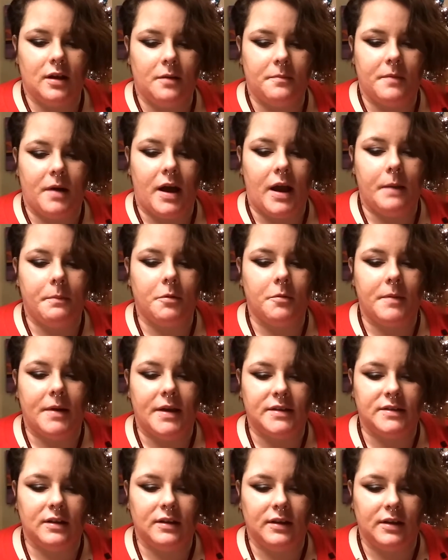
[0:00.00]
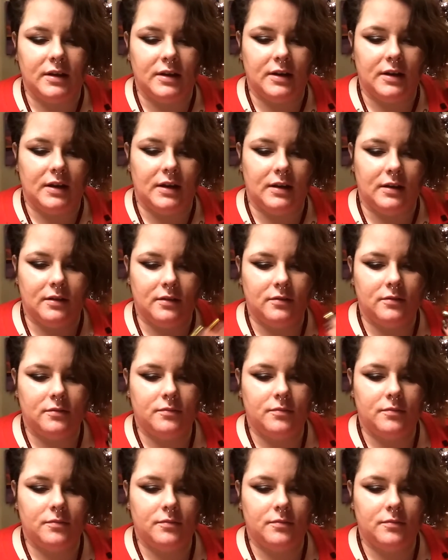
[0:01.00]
hypermasculinity,